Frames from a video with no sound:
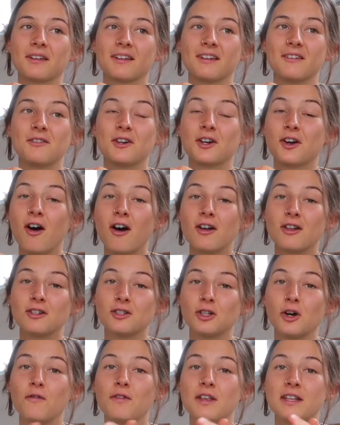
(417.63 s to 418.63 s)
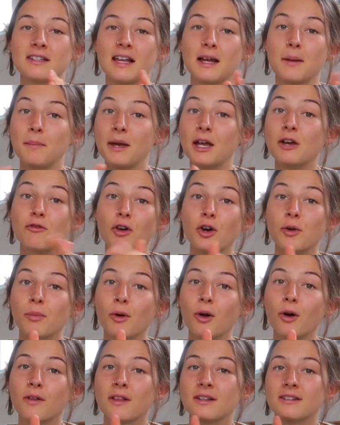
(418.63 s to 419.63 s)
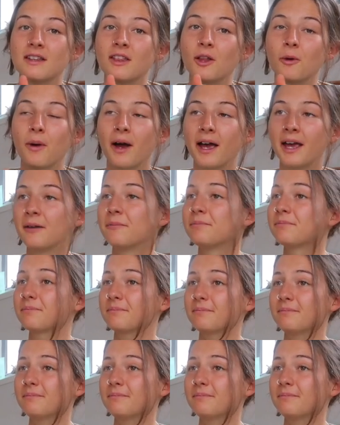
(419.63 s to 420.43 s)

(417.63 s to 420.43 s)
regardless of this like big roadblock that's in the way.